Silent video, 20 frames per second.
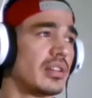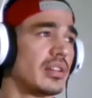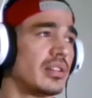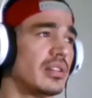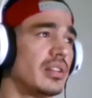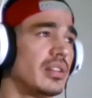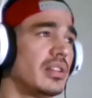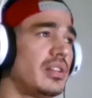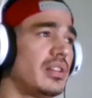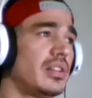
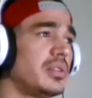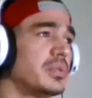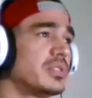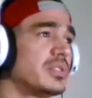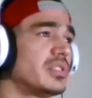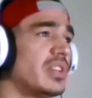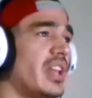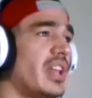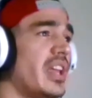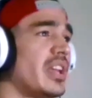Lilly was
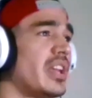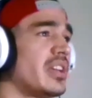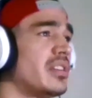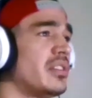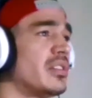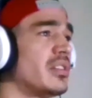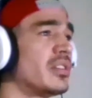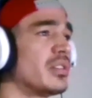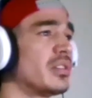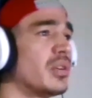laying in
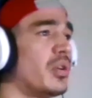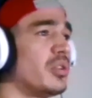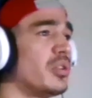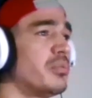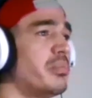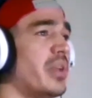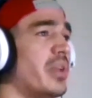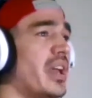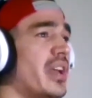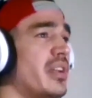her old
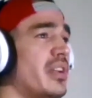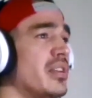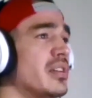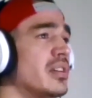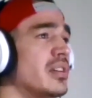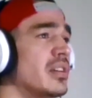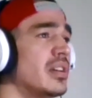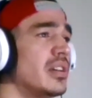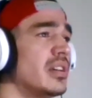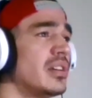bed,
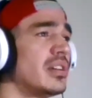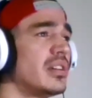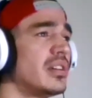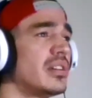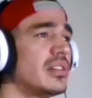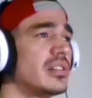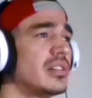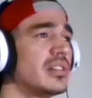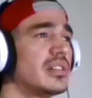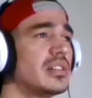
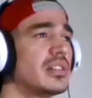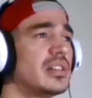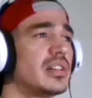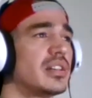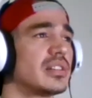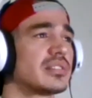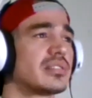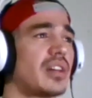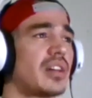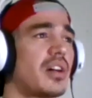a
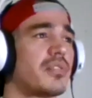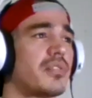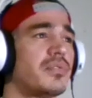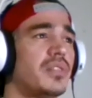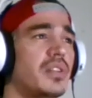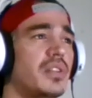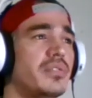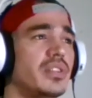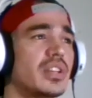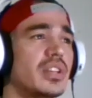soft,
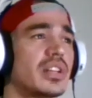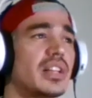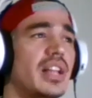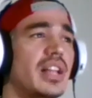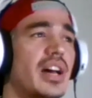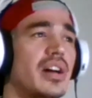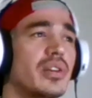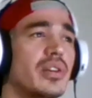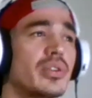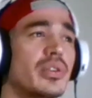fluffy
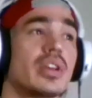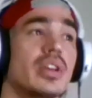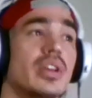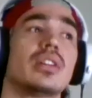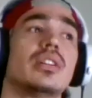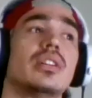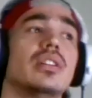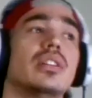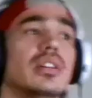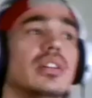cloud,
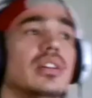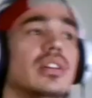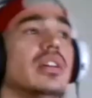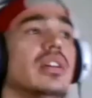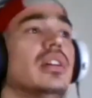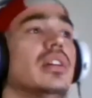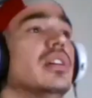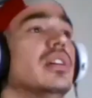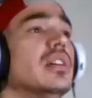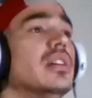
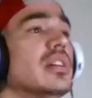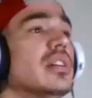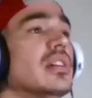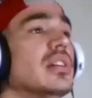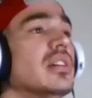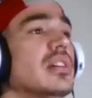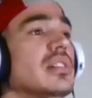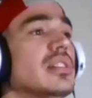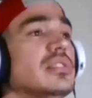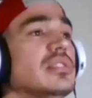
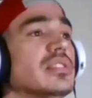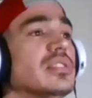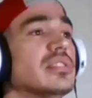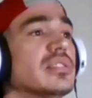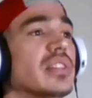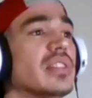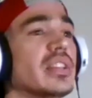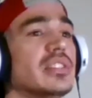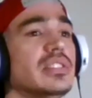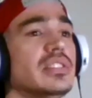just
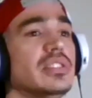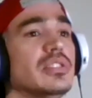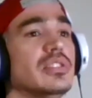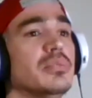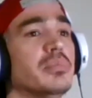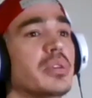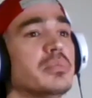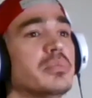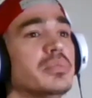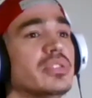like she
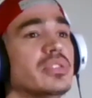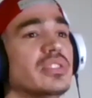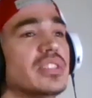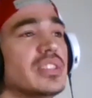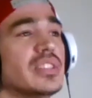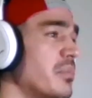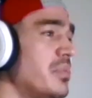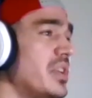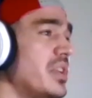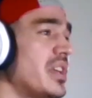remembers
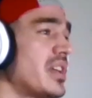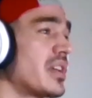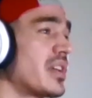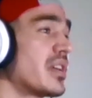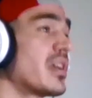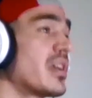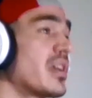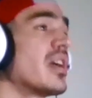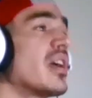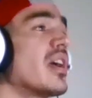it being.
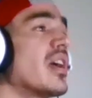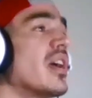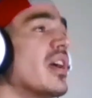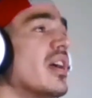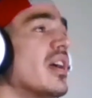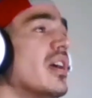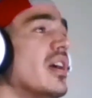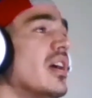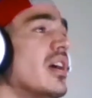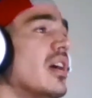
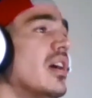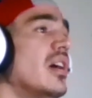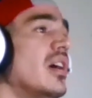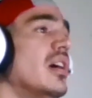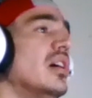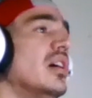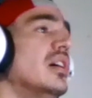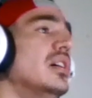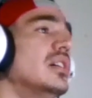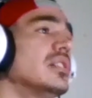
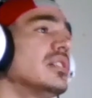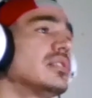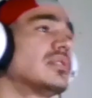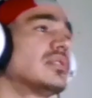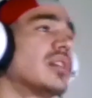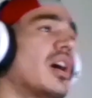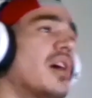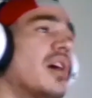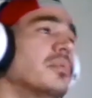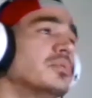
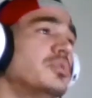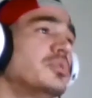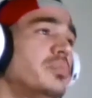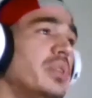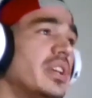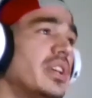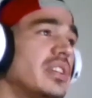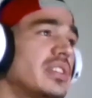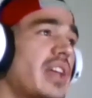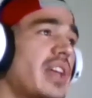Tom's
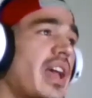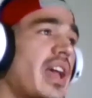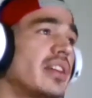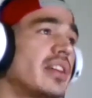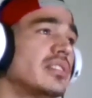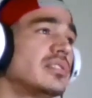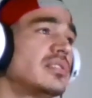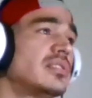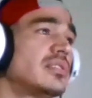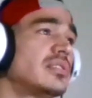big
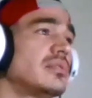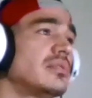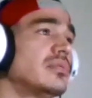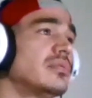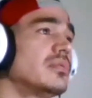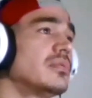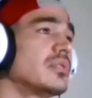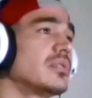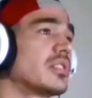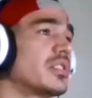hands
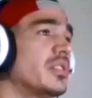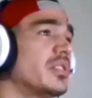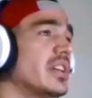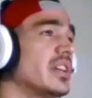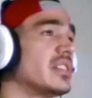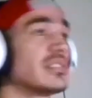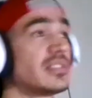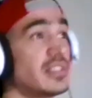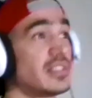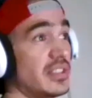
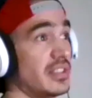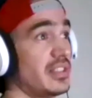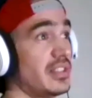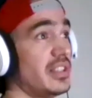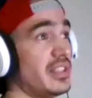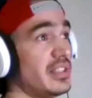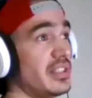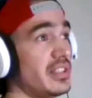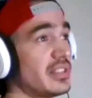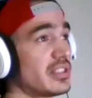caressing
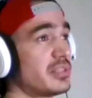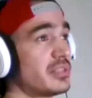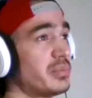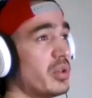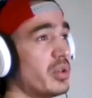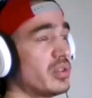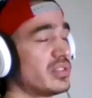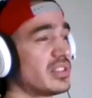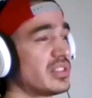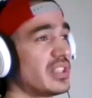Lilly's
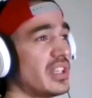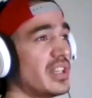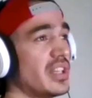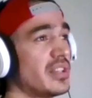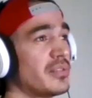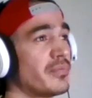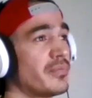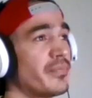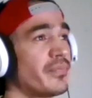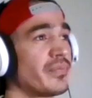exposed
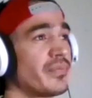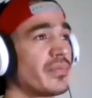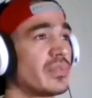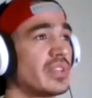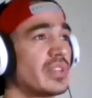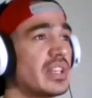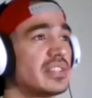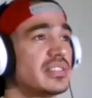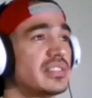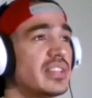skin
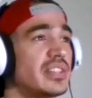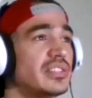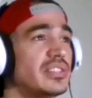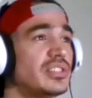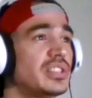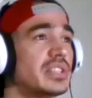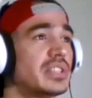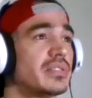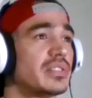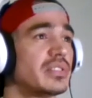that sent
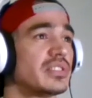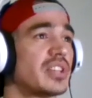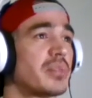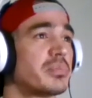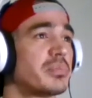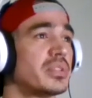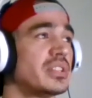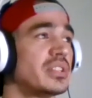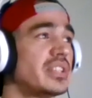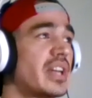shivers
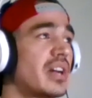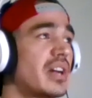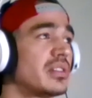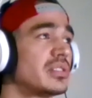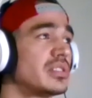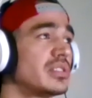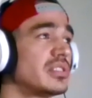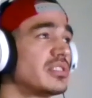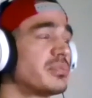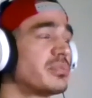up and down
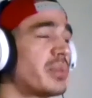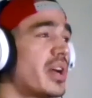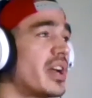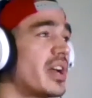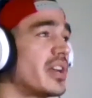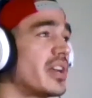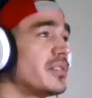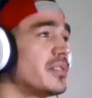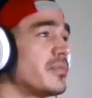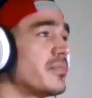her
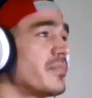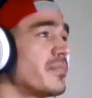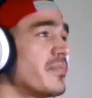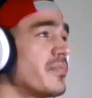spine.